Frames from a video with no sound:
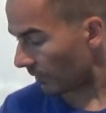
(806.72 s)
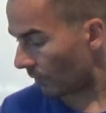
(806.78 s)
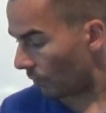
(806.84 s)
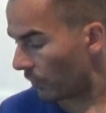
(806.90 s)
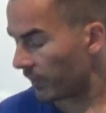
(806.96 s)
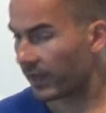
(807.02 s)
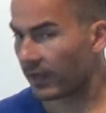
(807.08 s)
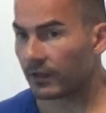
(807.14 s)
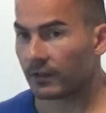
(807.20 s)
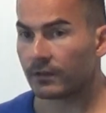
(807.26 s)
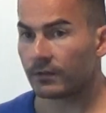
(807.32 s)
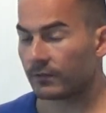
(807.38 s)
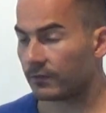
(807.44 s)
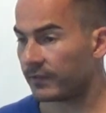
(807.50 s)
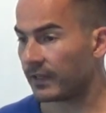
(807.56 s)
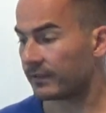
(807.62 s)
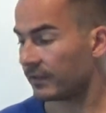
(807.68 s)
we are
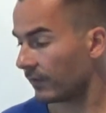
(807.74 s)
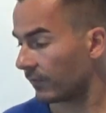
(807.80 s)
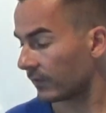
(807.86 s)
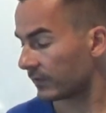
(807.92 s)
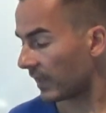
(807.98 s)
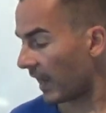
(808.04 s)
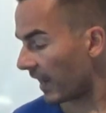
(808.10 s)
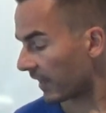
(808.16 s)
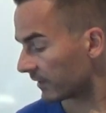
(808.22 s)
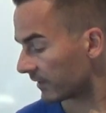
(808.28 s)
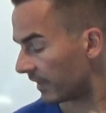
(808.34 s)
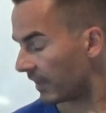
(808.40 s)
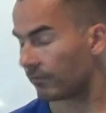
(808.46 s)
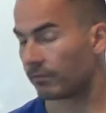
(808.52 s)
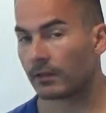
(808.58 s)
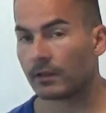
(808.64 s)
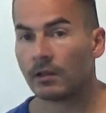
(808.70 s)
setting the target
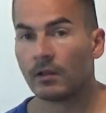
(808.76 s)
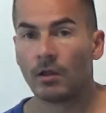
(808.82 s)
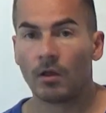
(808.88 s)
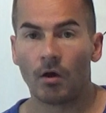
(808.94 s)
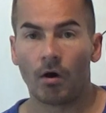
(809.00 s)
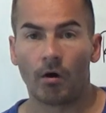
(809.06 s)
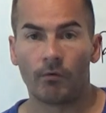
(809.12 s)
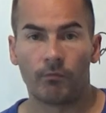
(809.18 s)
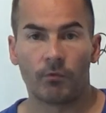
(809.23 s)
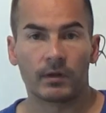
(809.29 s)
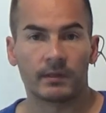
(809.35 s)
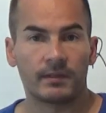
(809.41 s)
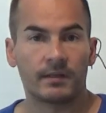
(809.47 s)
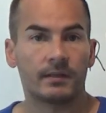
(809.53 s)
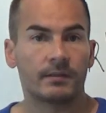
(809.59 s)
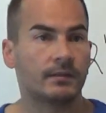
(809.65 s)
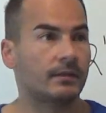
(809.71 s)
level of
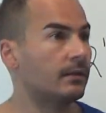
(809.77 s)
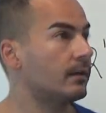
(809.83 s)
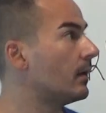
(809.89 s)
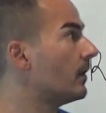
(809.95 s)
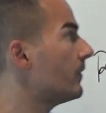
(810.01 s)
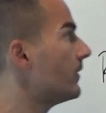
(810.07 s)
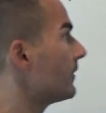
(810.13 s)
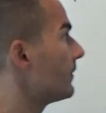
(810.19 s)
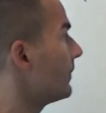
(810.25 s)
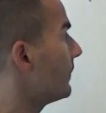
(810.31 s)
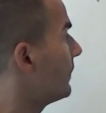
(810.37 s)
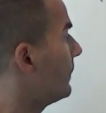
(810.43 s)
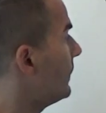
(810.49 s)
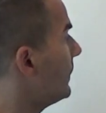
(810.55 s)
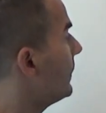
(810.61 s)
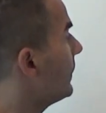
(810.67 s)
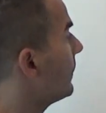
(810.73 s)
volatility, this
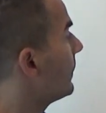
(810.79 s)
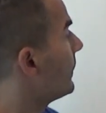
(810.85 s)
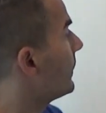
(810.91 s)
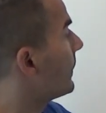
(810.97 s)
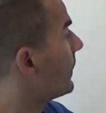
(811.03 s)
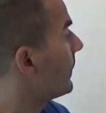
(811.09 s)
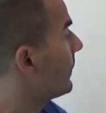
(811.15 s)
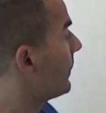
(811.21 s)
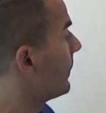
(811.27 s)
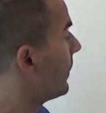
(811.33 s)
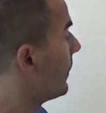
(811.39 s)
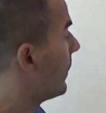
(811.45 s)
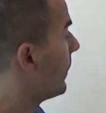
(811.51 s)
C here.